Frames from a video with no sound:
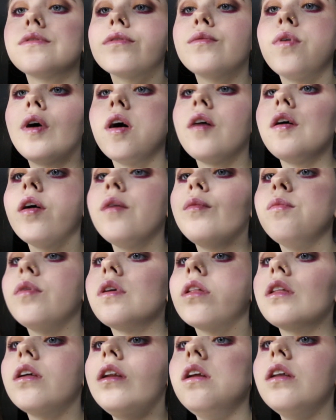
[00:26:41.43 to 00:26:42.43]
Wow, I
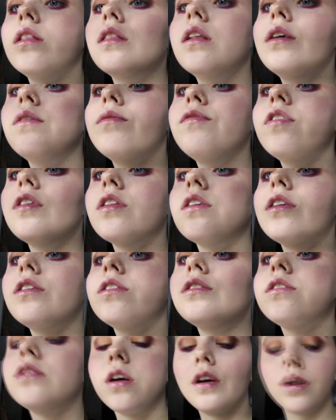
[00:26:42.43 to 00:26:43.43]
really need lip
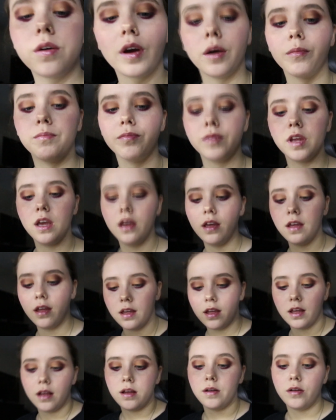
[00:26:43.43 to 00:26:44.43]
fillers. Okay.
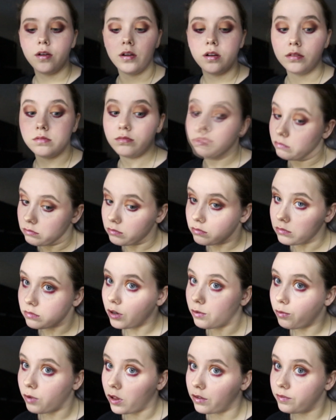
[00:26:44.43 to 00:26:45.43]

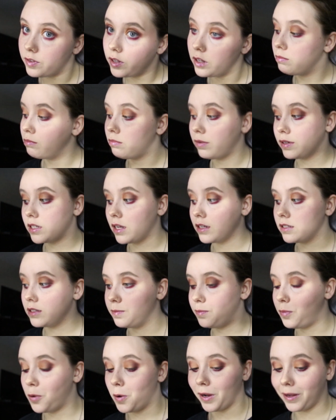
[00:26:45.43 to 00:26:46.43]
Irrelevant, besides
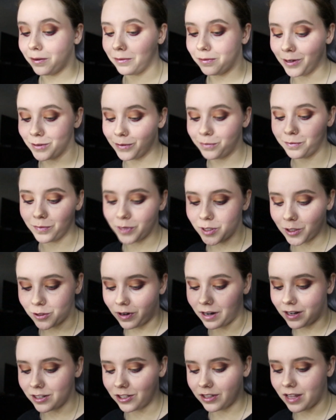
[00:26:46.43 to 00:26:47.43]
the point.
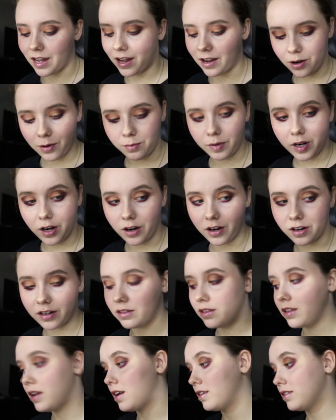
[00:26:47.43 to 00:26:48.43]
Scratch that, nobody
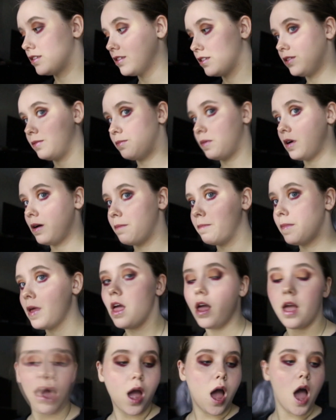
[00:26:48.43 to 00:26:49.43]
heard that, sorry mom.
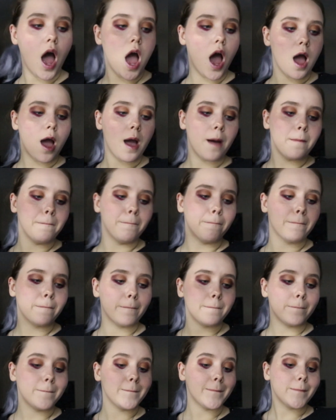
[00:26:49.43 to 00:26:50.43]

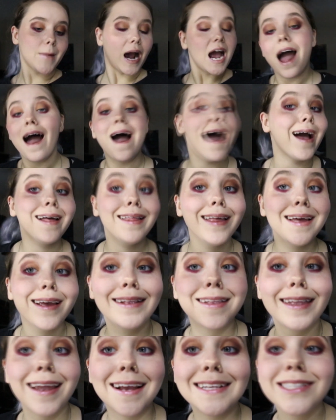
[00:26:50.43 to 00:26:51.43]
I
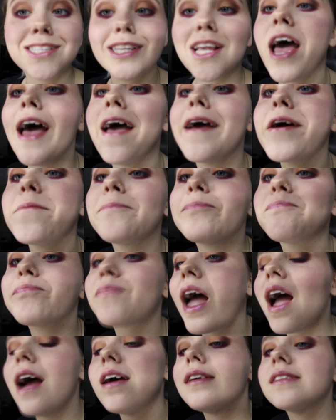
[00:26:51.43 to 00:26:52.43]
like this
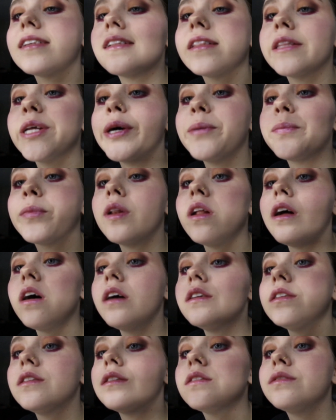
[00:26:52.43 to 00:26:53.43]
as a lip
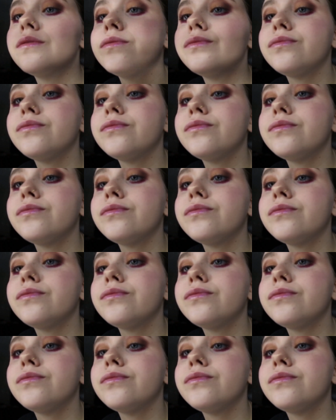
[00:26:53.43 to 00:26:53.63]
gloss.